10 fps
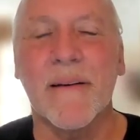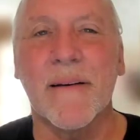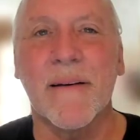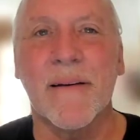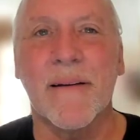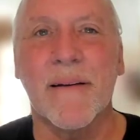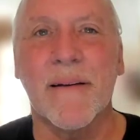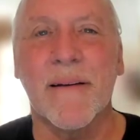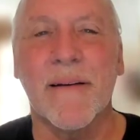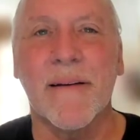
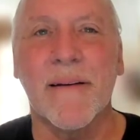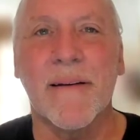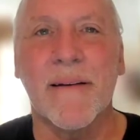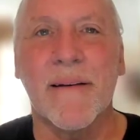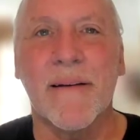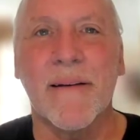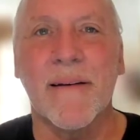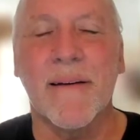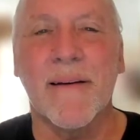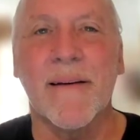
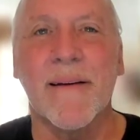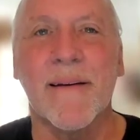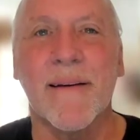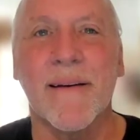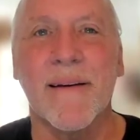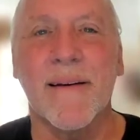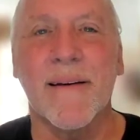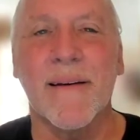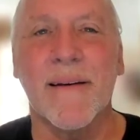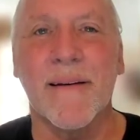
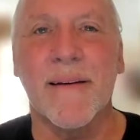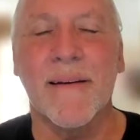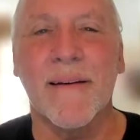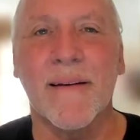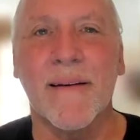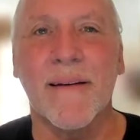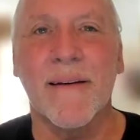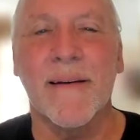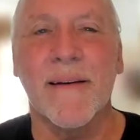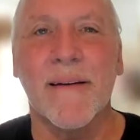
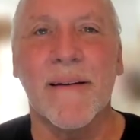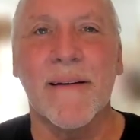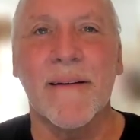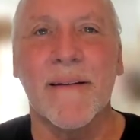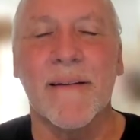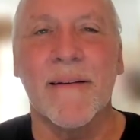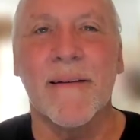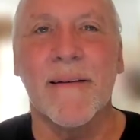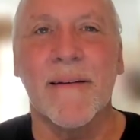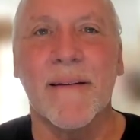
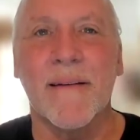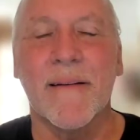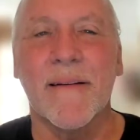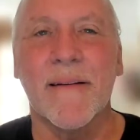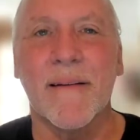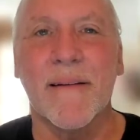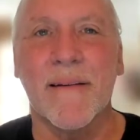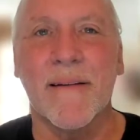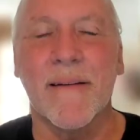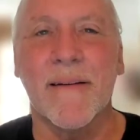
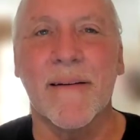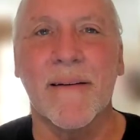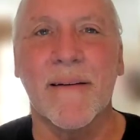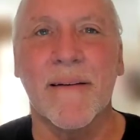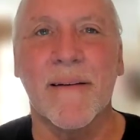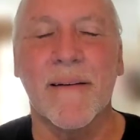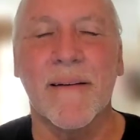This person isn't speaking.